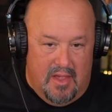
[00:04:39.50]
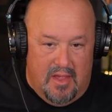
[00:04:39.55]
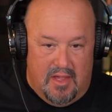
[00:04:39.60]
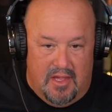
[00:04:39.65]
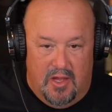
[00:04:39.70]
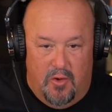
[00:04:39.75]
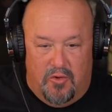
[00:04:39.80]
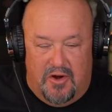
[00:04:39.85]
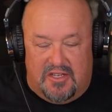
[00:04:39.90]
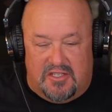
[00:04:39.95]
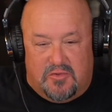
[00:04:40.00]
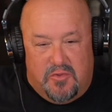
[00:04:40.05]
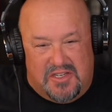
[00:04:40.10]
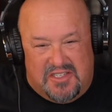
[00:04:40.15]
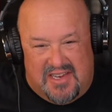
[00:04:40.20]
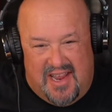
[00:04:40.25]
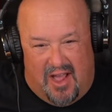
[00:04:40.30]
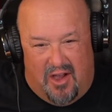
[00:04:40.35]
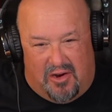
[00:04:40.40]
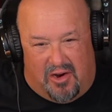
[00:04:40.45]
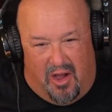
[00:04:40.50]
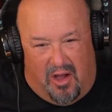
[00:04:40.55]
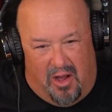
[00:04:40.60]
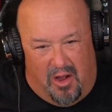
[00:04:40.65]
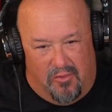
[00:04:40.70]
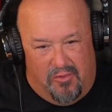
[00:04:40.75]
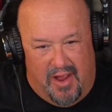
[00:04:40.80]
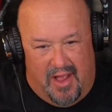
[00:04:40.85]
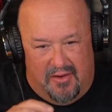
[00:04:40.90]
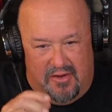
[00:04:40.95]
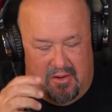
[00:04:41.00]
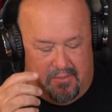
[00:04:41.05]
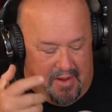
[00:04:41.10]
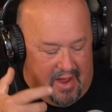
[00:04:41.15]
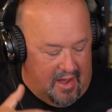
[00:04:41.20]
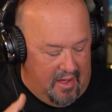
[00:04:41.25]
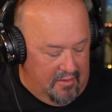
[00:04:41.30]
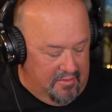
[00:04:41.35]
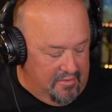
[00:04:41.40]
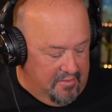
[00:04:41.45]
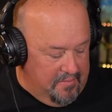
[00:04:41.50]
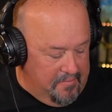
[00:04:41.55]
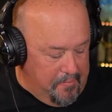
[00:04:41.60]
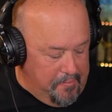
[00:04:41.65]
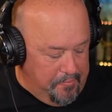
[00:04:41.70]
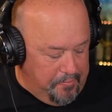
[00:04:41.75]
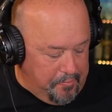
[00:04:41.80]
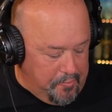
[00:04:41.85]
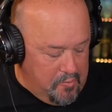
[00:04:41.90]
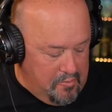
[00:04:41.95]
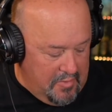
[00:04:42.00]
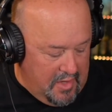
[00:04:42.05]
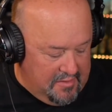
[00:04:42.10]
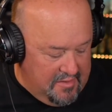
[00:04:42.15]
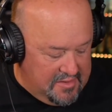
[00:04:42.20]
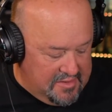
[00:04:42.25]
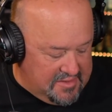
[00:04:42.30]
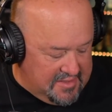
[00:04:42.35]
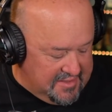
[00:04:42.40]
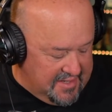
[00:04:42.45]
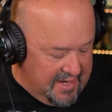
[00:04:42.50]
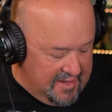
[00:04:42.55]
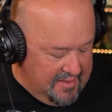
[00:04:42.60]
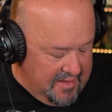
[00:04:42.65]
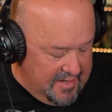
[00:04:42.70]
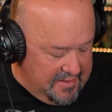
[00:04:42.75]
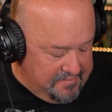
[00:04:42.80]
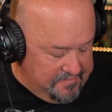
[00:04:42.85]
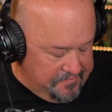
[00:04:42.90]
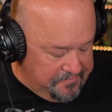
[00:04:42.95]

You want to switch the alcohol around your mouth with tequila.